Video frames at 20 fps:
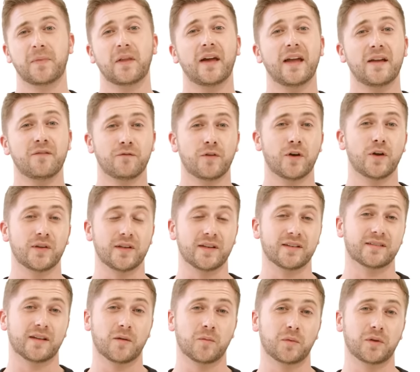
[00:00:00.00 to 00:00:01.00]
Invert the
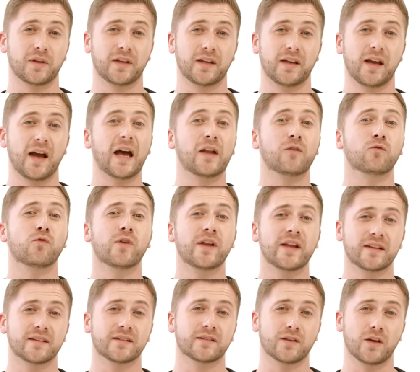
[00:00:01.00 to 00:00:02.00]
assembly and
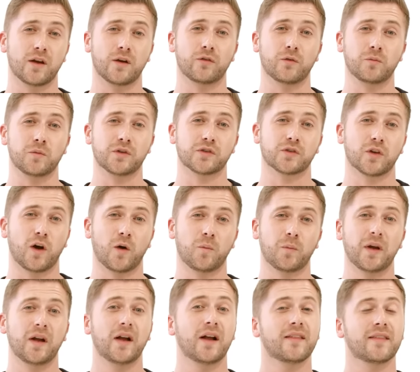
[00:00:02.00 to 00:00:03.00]
reinsert from the
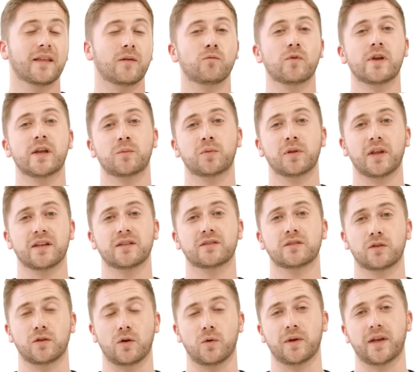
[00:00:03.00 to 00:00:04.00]
top, then replace
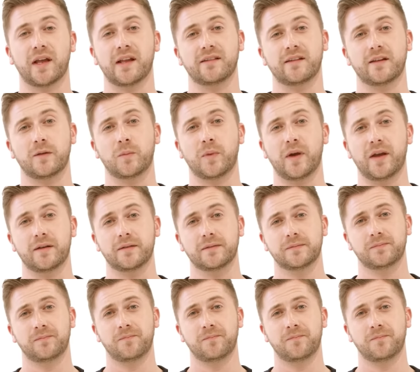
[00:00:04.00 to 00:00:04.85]
the locating pin.